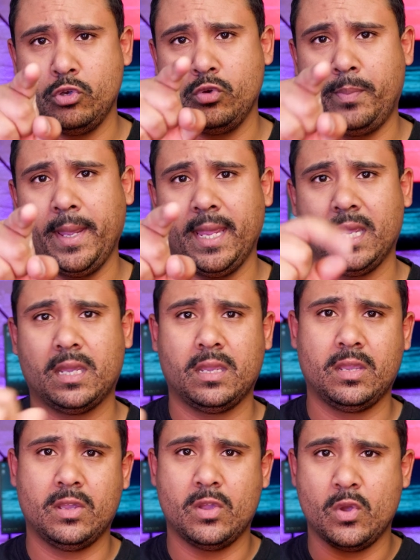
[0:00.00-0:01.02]
You
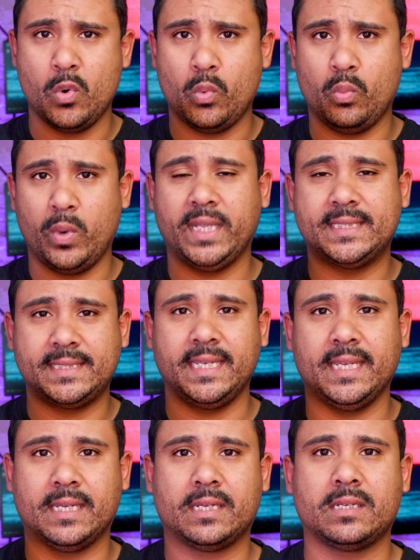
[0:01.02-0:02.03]
peek, we
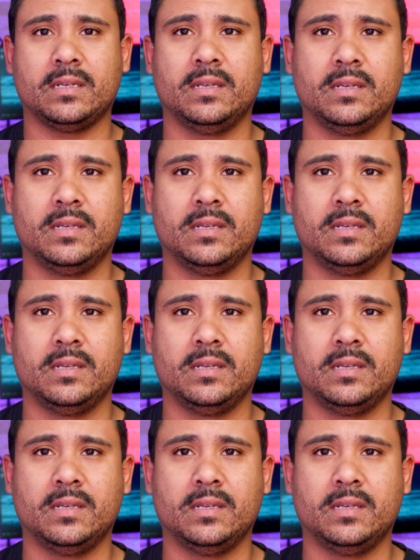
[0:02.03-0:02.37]
seek.